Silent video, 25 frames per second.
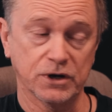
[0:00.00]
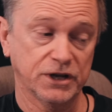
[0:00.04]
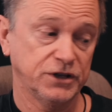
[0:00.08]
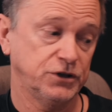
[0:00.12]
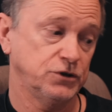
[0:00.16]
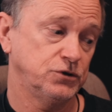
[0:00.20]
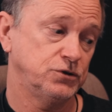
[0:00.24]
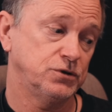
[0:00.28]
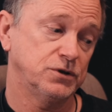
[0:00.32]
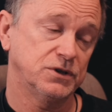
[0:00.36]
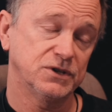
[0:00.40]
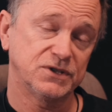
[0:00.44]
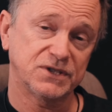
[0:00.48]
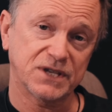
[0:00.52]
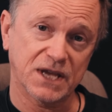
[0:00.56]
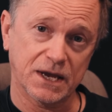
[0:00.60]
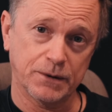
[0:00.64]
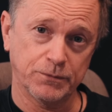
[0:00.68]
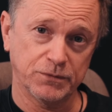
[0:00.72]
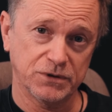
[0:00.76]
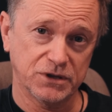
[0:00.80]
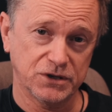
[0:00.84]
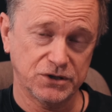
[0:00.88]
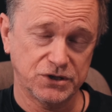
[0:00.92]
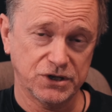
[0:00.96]
And you do the
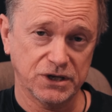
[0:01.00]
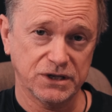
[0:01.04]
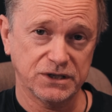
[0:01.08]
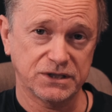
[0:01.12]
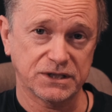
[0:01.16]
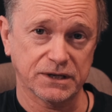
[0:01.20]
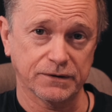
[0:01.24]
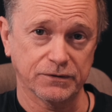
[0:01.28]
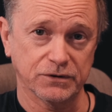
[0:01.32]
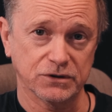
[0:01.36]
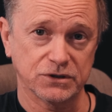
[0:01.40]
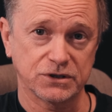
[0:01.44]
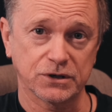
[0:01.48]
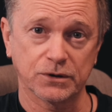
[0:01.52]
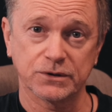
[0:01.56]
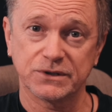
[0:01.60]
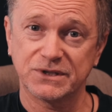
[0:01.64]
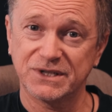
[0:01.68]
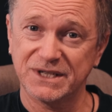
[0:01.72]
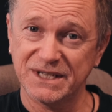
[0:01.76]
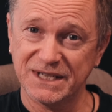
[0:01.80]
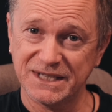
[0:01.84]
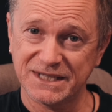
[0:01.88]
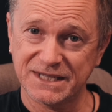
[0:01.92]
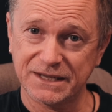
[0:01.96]
same with the G7. So it's
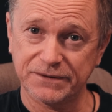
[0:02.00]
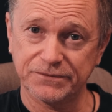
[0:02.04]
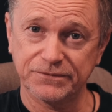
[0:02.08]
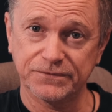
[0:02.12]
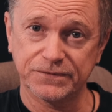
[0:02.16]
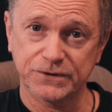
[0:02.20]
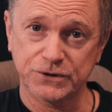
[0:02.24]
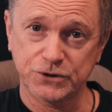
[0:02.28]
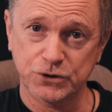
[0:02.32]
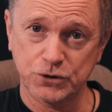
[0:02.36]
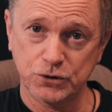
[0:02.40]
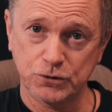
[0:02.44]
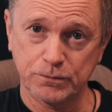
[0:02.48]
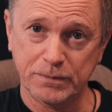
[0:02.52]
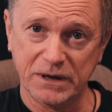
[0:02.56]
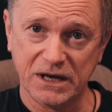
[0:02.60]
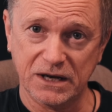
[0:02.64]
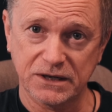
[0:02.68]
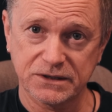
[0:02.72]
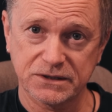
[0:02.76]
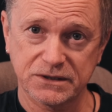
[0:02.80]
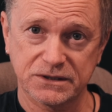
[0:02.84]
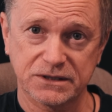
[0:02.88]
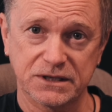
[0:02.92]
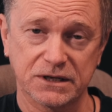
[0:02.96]
D7 for two
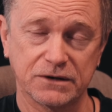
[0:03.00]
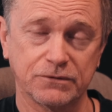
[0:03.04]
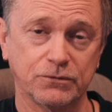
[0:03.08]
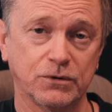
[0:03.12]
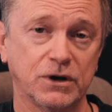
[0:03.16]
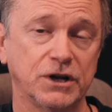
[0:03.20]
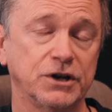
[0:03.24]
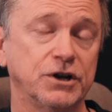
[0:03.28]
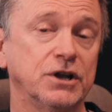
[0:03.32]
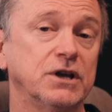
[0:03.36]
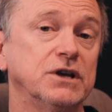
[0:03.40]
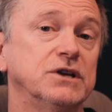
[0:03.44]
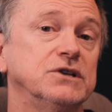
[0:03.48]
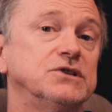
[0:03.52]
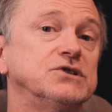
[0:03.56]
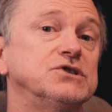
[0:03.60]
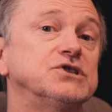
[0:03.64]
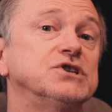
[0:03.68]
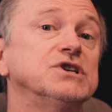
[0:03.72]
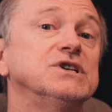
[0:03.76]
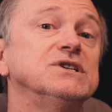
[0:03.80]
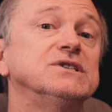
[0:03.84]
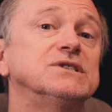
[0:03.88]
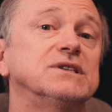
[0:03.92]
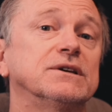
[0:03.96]
bars instead of one,
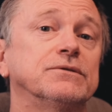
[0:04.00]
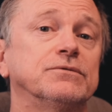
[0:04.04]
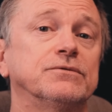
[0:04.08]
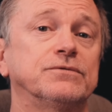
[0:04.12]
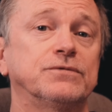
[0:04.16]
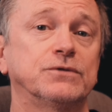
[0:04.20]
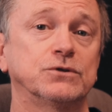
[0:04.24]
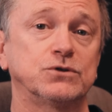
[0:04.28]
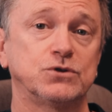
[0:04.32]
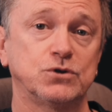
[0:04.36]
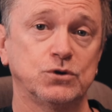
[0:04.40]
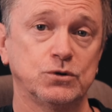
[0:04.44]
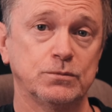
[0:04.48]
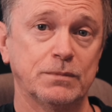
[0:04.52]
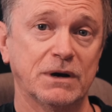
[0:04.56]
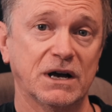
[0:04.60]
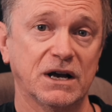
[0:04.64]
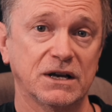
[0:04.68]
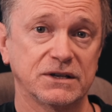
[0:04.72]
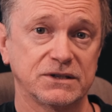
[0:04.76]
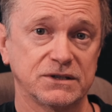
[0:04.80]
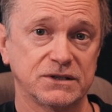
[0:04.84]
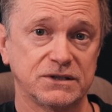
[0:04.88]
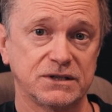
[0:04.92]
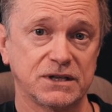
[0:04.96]
G7 for two
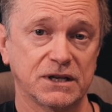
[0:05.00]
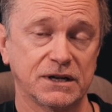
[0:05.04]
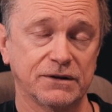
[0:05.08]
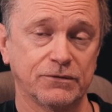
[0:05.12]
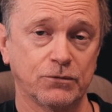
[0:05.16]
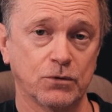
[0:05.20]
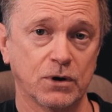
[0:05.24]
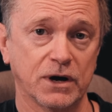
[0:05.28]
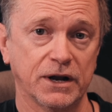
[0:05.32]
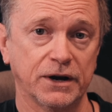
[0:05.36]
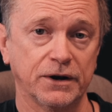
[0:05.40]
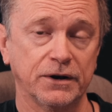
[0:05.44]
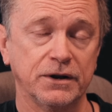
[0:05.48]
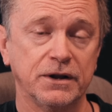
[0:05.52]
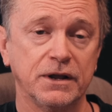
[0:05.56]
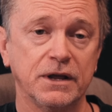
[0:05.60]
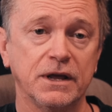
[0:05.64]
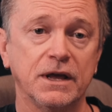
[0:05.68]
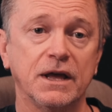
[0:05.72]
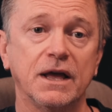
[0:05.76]
bars instead of one.